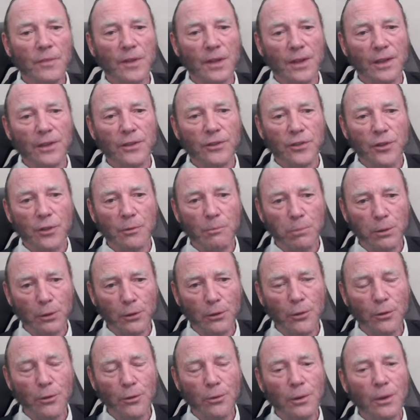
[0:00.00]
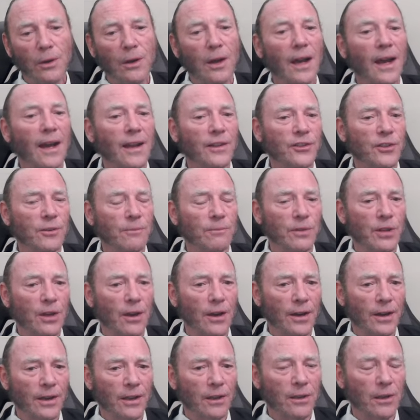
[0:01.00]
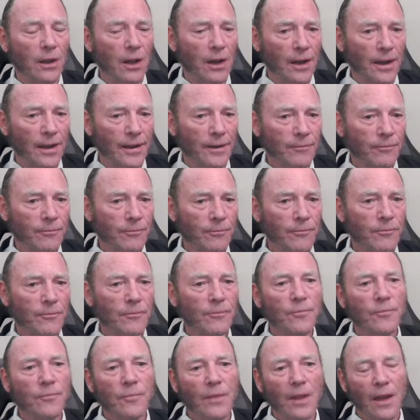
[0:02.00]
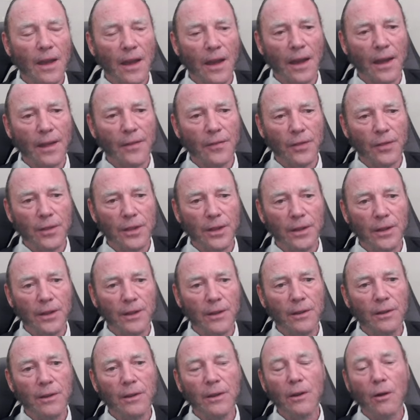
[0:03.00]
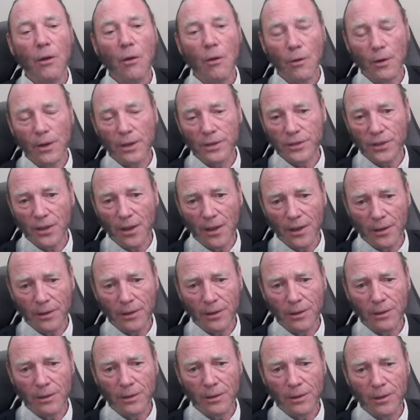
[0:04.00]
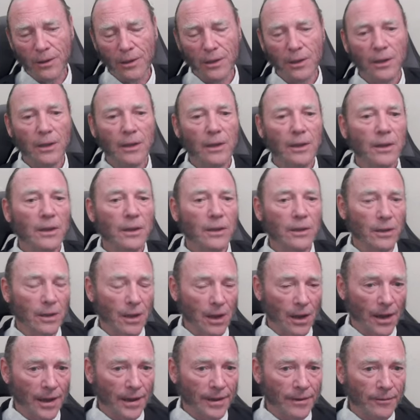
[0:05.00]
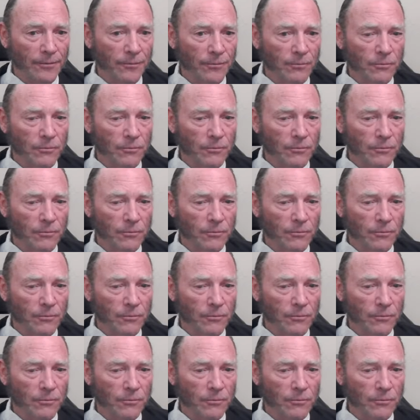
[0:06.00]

is the blue asymptotic line, and the horizontal line